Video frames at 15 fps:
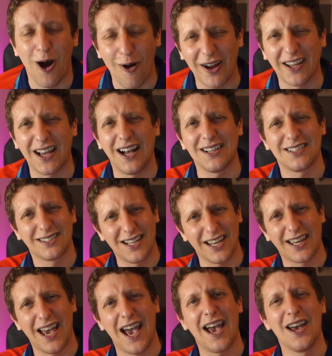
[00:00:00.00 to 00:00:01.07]
All right, guys, take
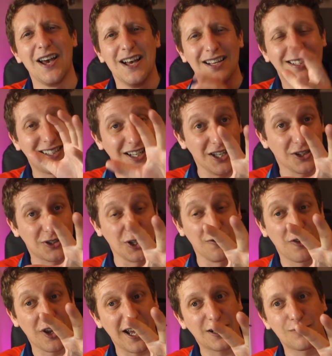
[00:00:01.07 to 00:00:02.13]
care. See you soon
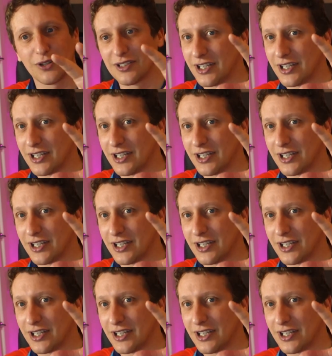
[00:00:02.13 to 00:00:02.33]
for the next one.